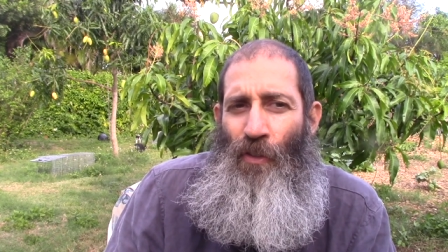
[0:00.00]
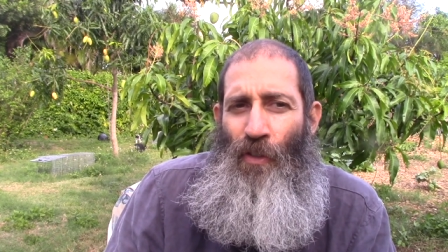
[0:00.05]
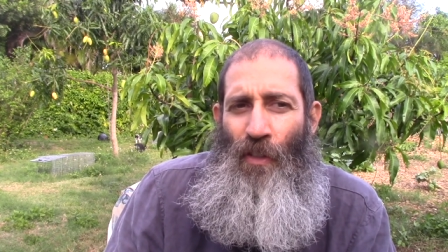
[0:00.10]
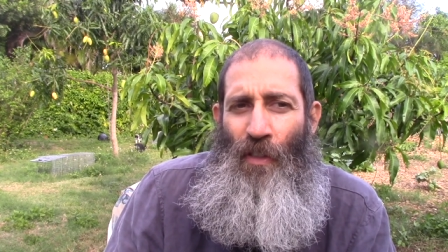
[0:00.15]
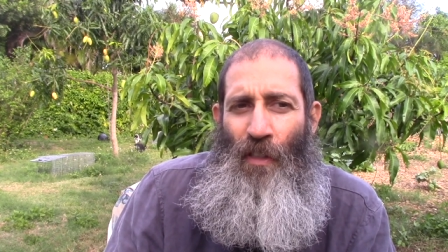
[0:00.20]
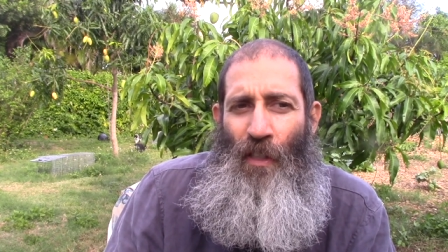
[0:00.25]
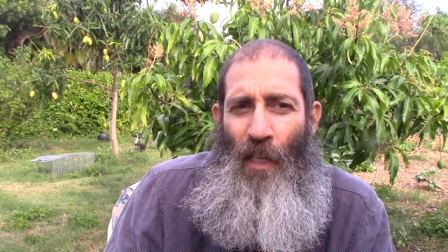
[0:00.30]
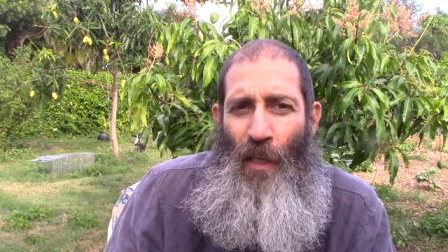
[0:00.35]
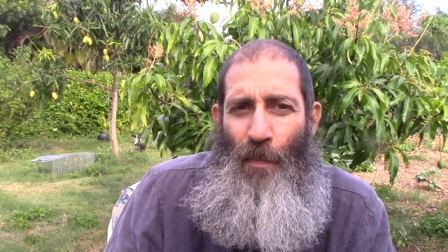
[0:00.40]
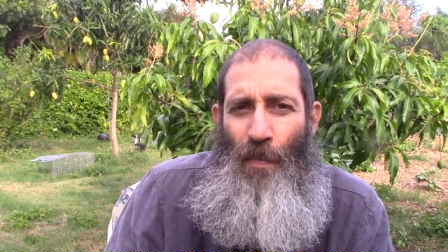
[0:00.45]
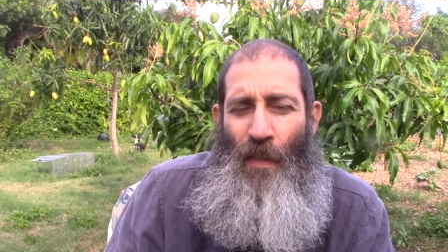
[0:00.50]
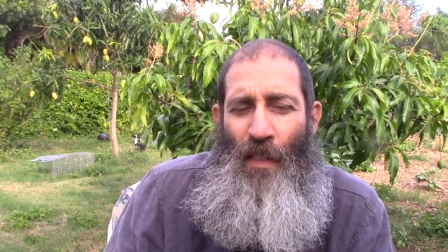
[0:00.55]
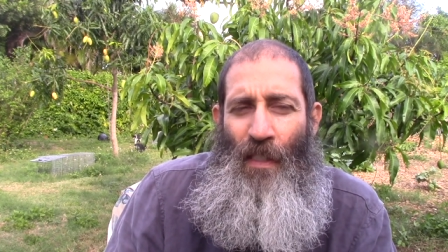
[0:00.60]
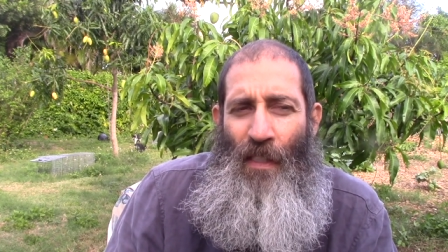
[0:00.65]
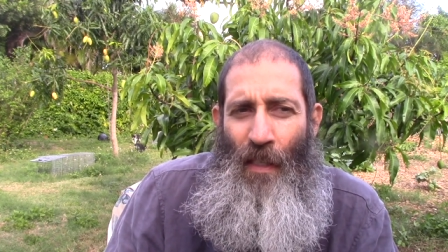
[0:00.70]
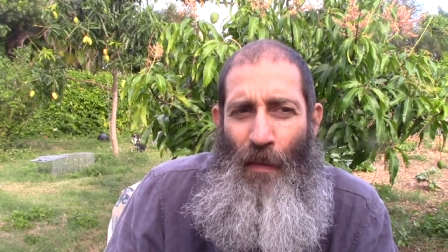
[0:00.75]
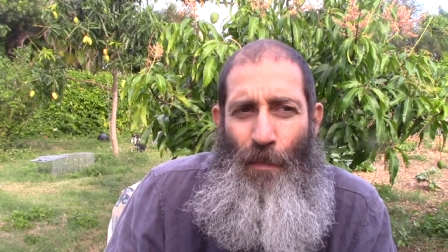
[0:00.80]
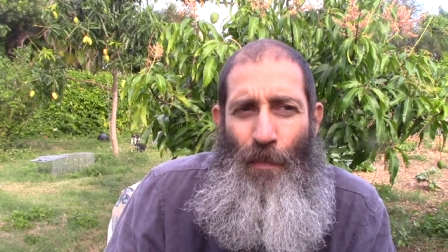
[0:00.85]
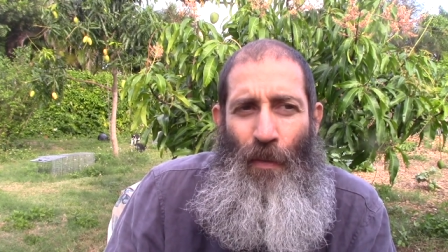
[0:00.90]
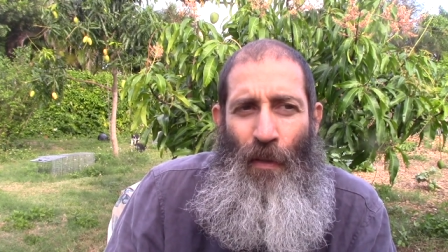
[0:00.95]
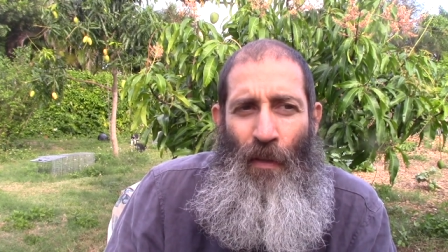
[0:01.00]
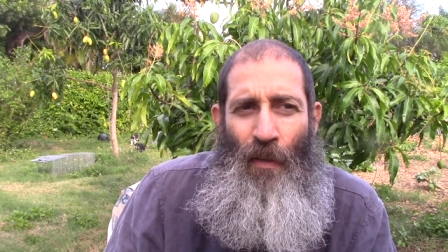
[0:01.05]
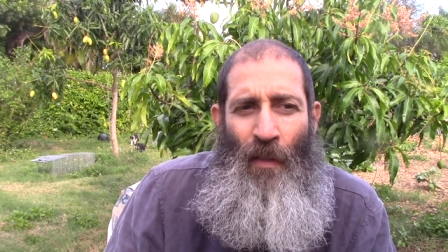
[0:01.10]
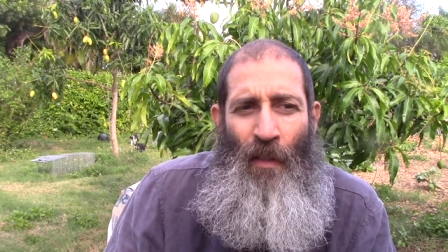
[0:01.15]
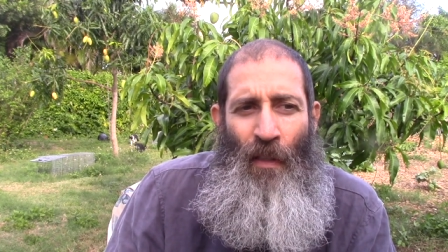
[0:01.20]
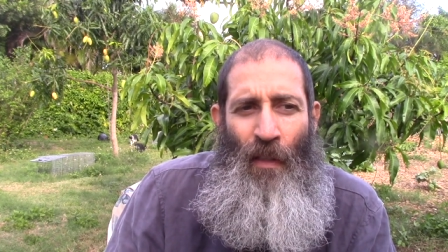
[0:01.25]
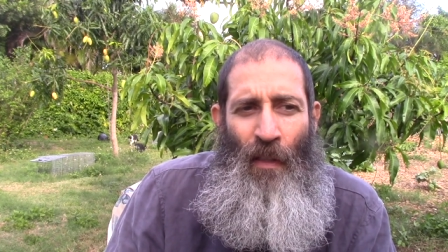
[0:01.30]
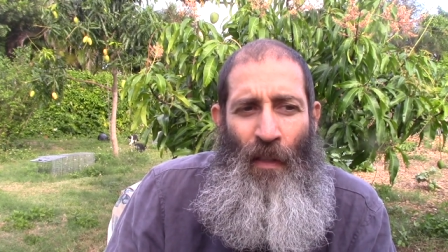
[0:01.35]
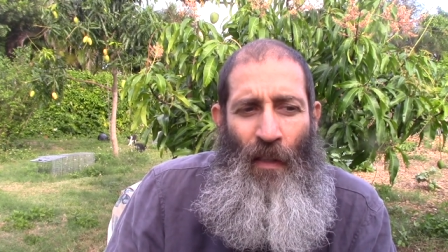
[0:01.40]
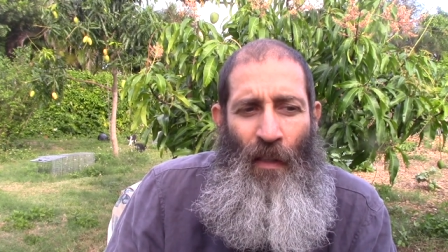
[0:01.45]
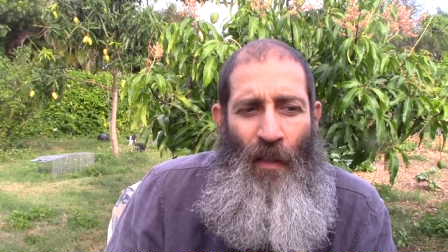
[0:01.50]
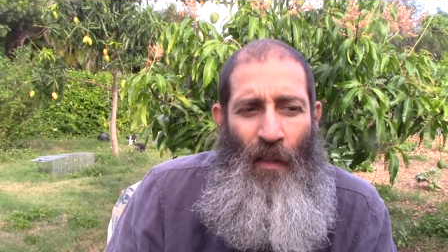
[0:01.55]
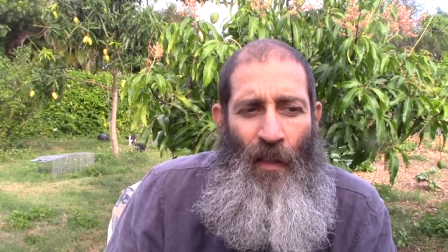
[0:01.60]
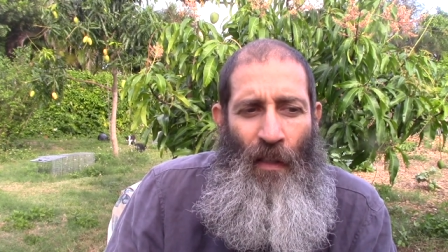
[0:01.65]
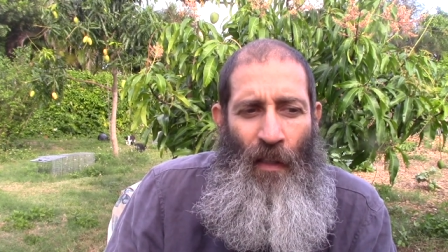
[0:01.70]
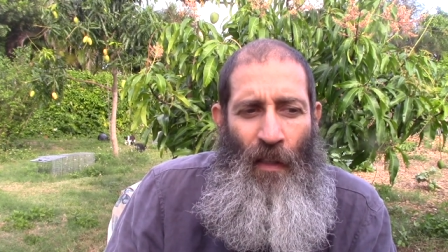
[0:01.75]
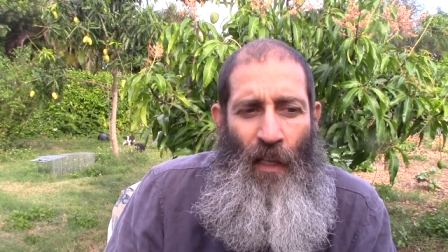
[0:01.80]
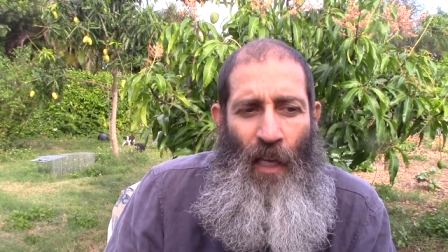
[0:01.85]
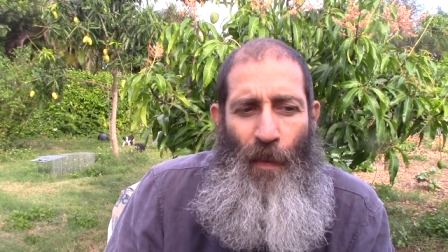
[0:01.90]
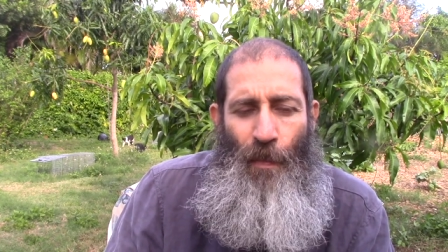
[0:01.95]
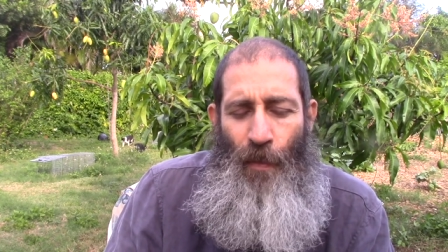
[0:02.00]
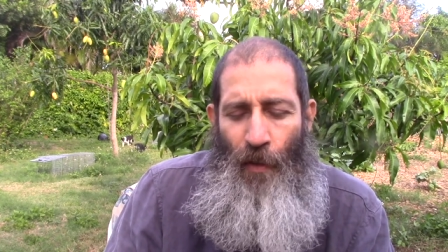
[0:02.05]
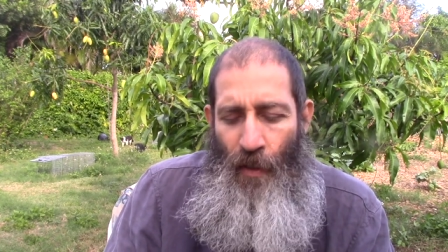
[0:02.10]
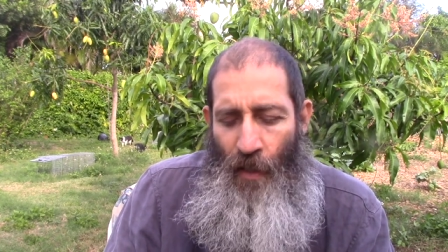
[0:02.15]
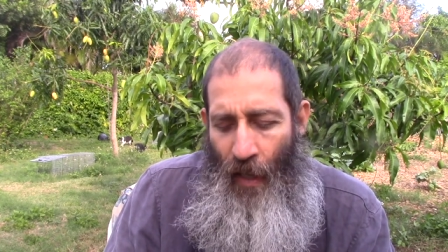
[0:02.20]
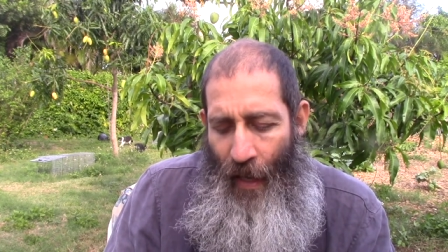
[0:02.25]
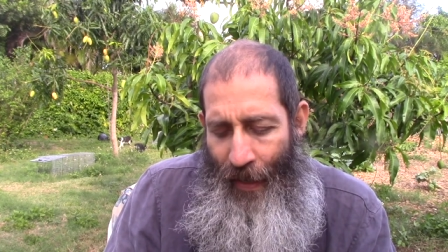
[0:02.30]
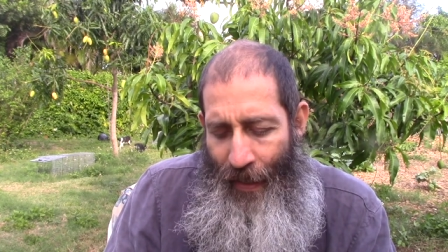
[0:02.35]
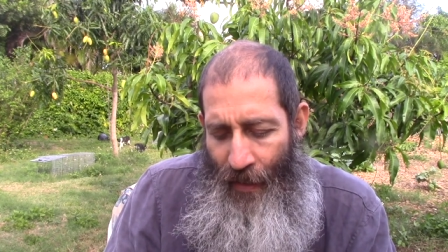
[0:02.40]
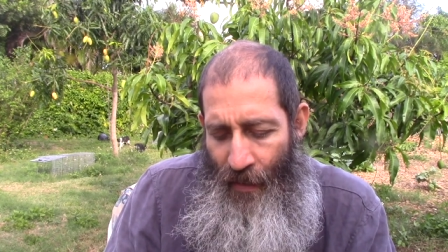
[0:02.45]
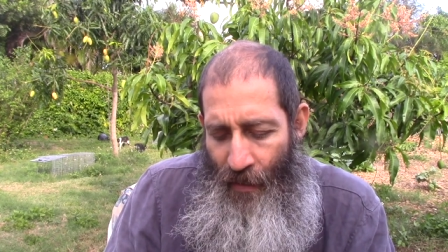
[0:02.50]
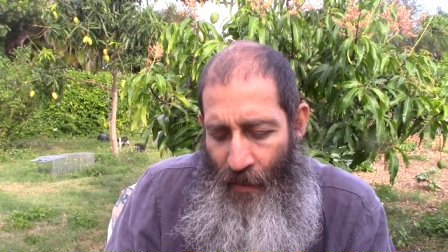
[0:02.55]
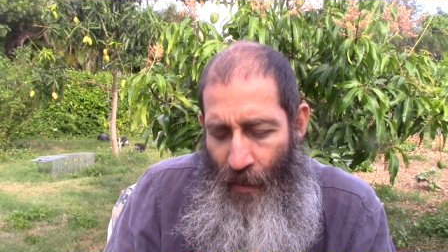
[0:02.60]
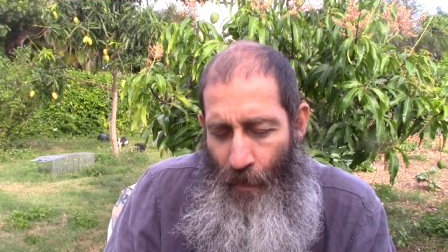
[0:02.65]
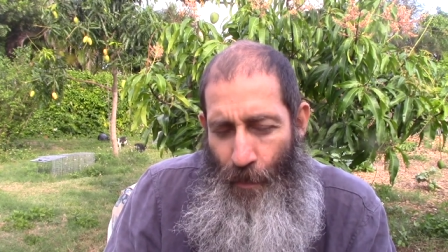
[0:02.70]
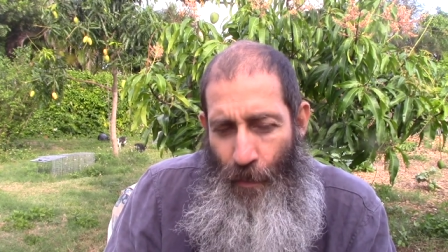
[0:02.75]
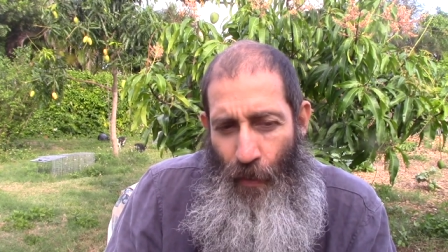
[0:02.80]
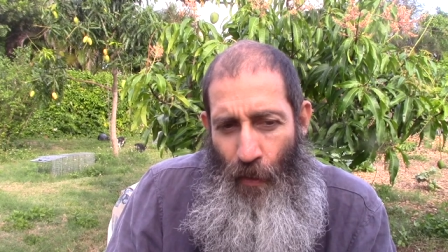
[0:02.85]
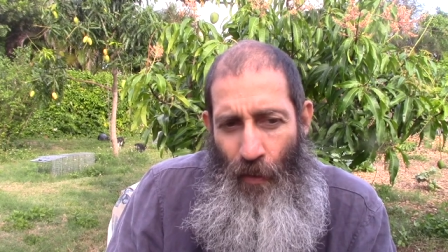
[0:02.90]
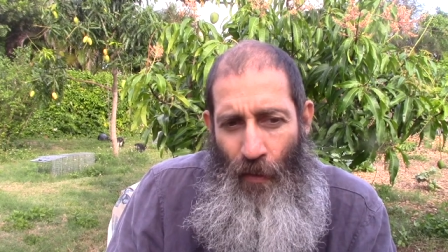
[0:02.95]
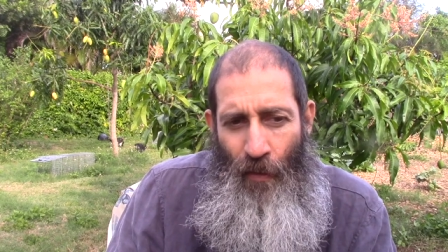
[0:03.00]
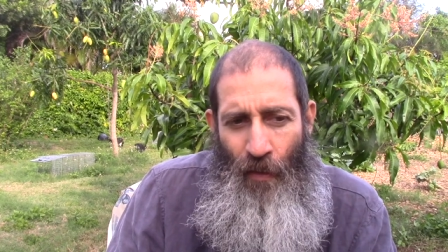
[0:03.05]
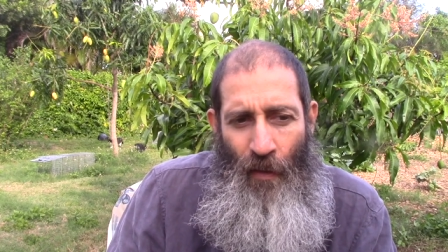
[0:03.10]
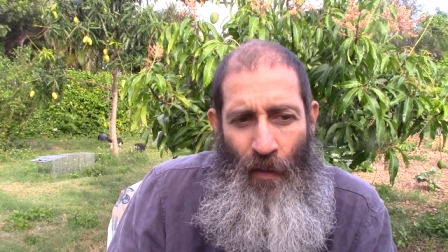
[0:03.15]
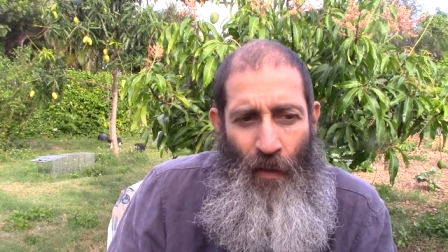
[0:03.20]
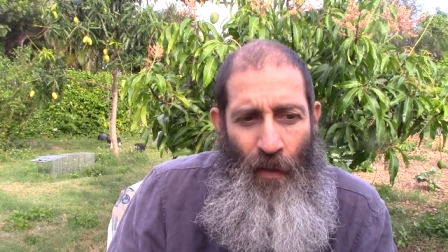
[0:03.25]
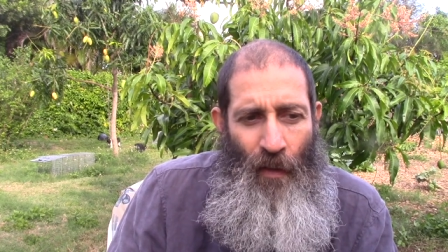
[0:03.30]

Just keep it simple. You keep your diet simple.